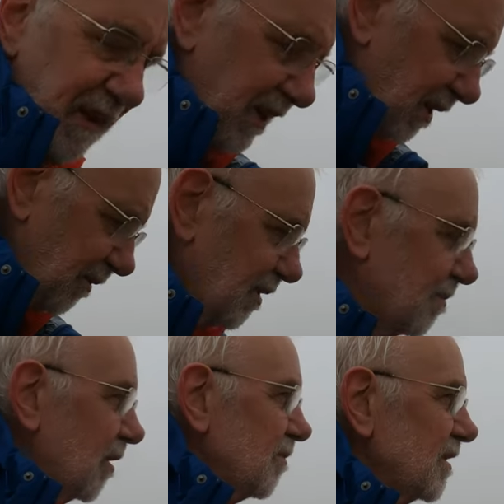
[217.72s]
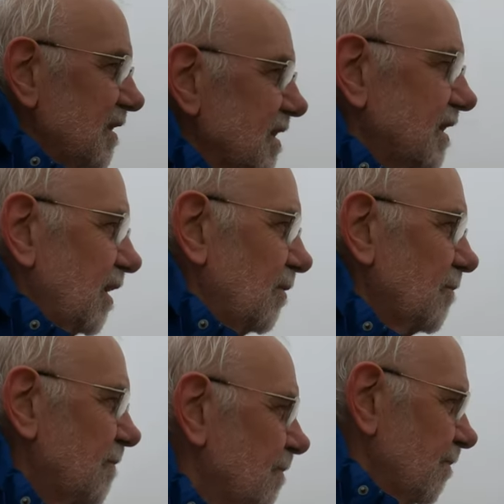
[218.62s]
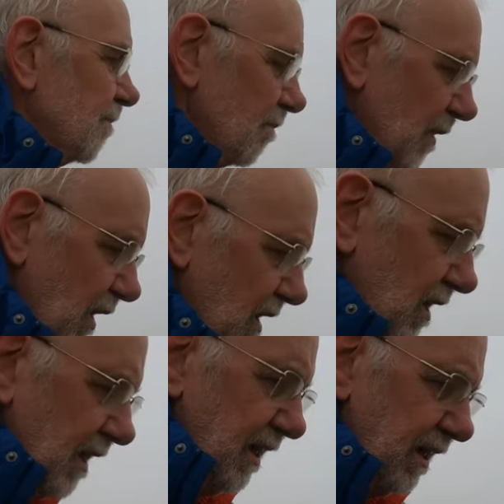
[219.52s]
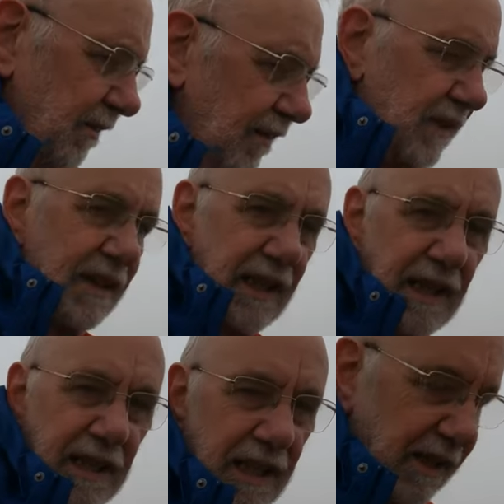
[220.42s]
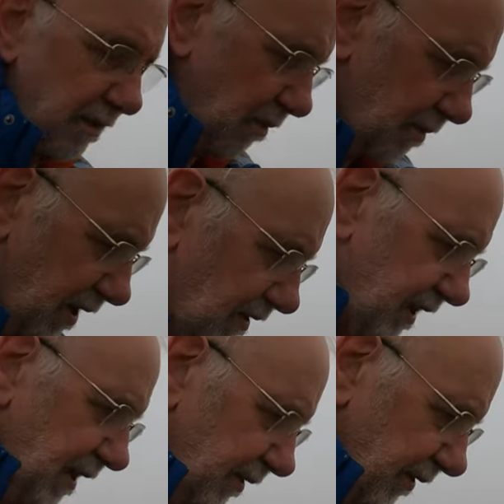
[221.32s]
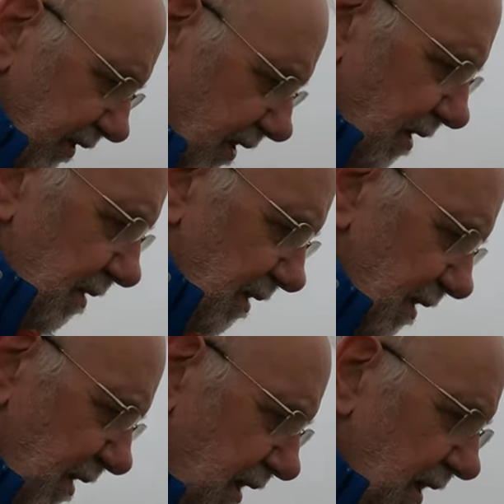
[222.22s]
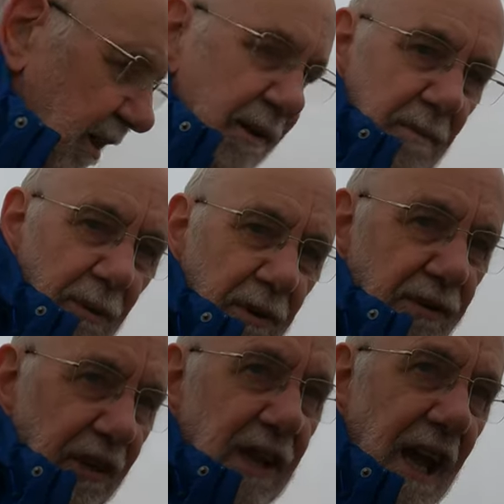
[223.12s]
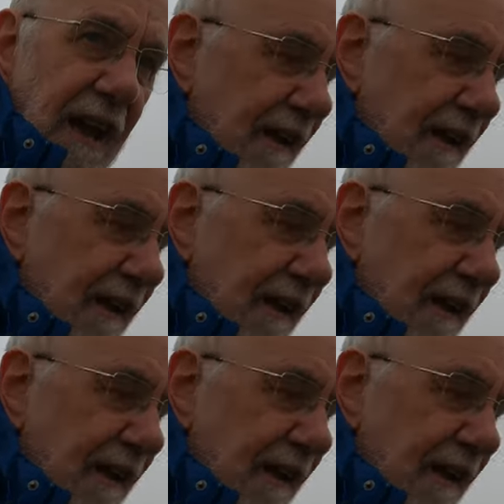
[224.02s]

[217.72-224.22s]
video at the moment, so if I have to take it down, it won't be a great loss. But we'll see.